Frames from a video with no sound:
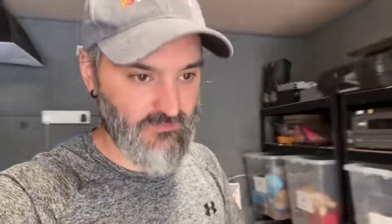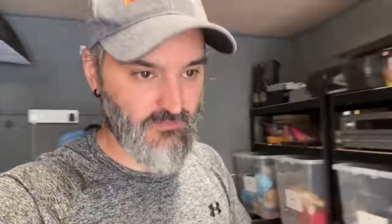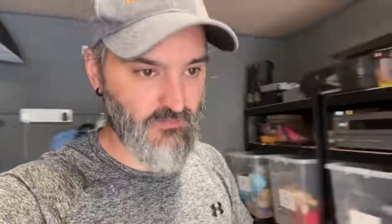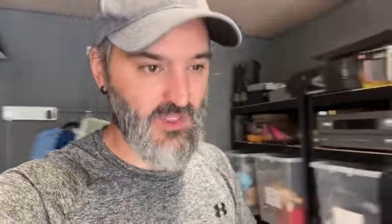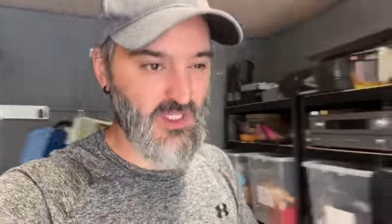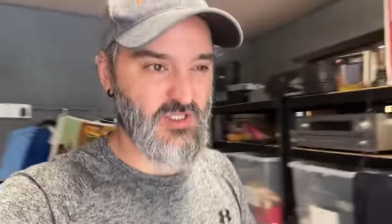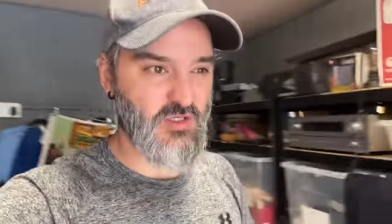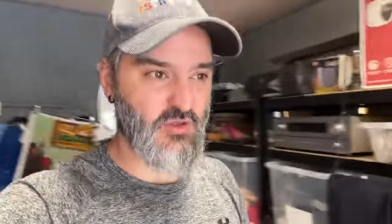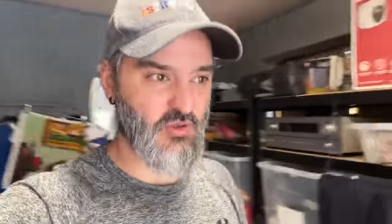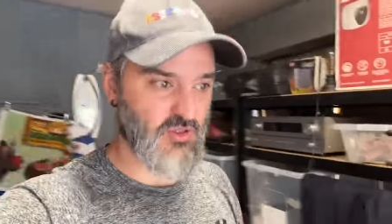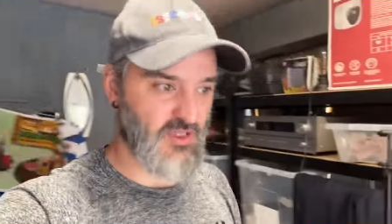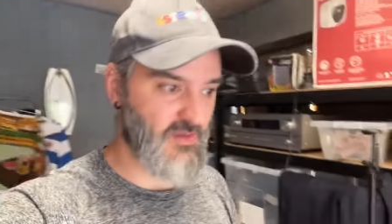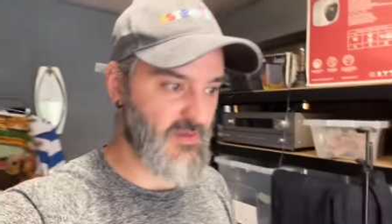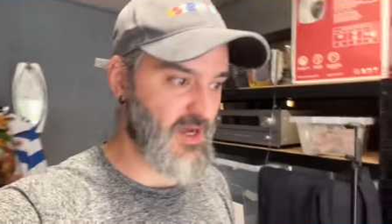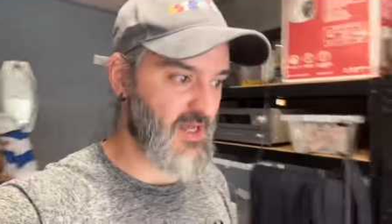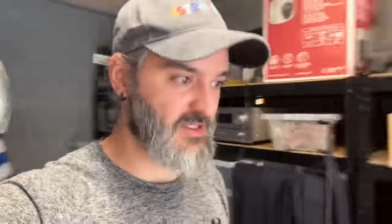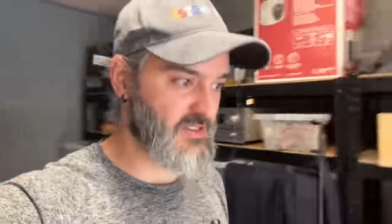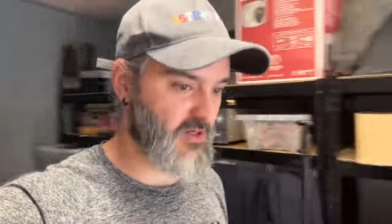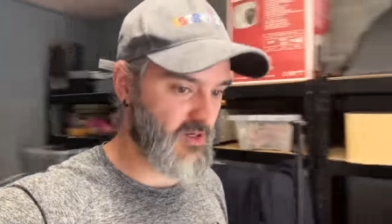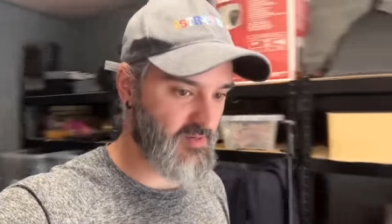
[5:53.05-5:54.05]
That's a good
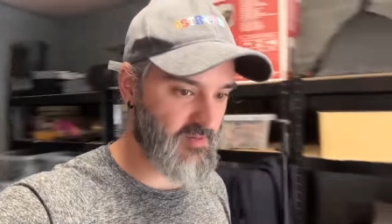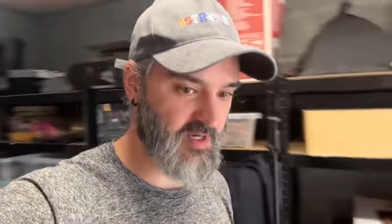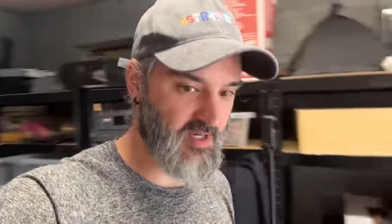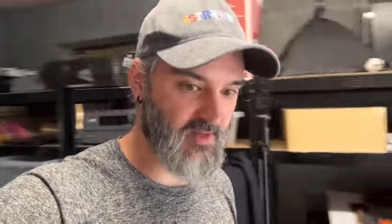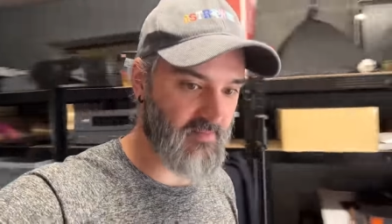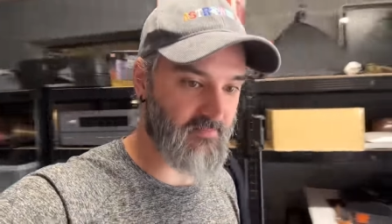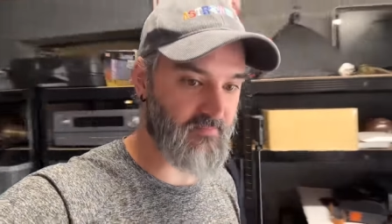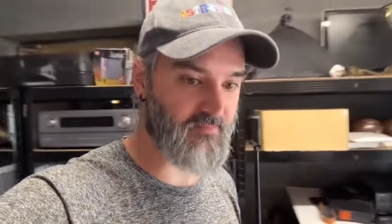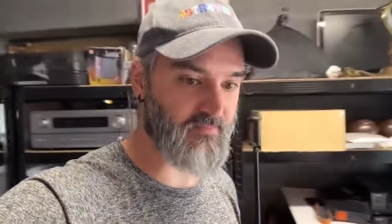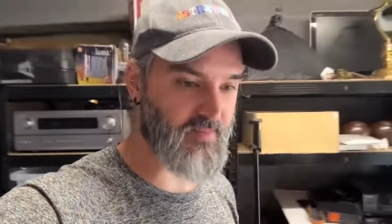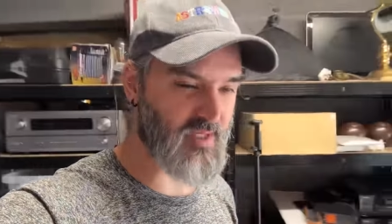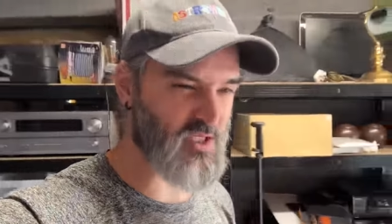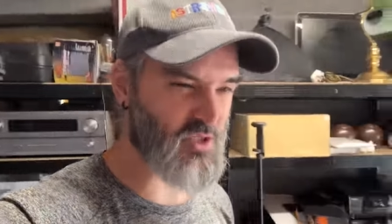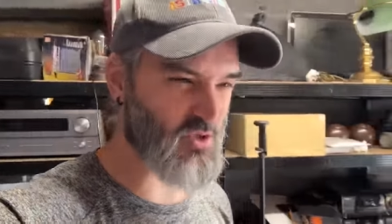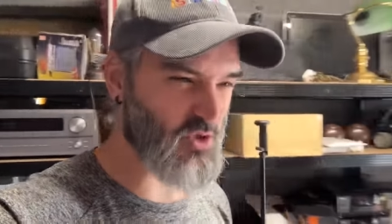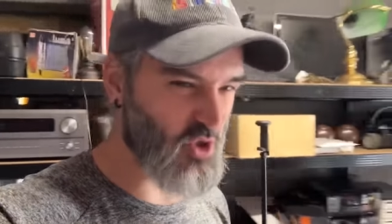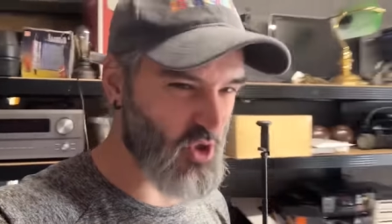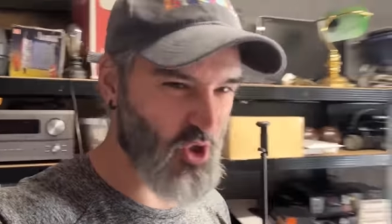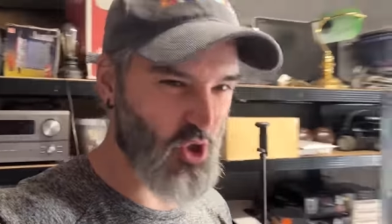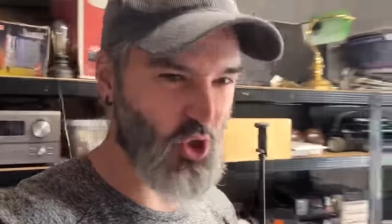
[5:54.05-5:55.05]
amount of time, innit? That's
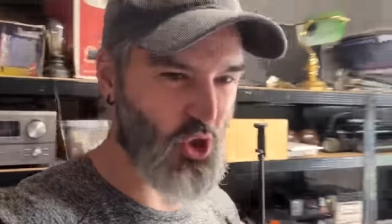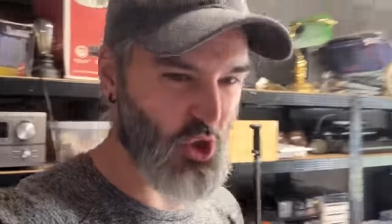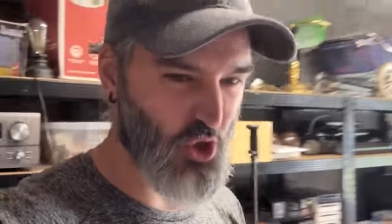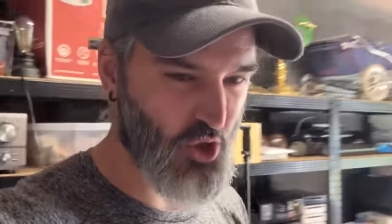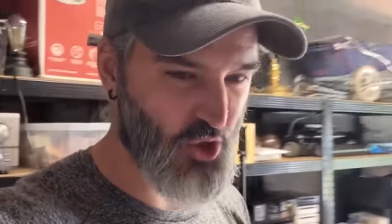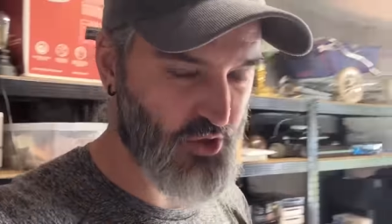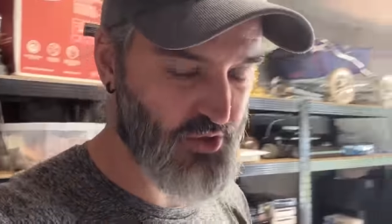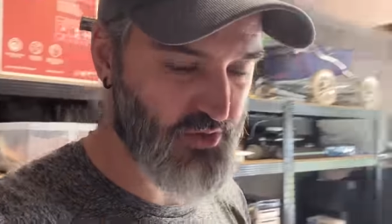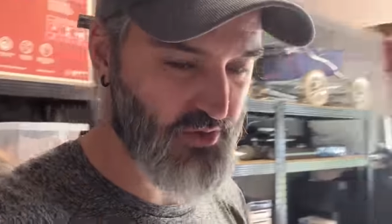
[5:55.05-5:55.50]
good. I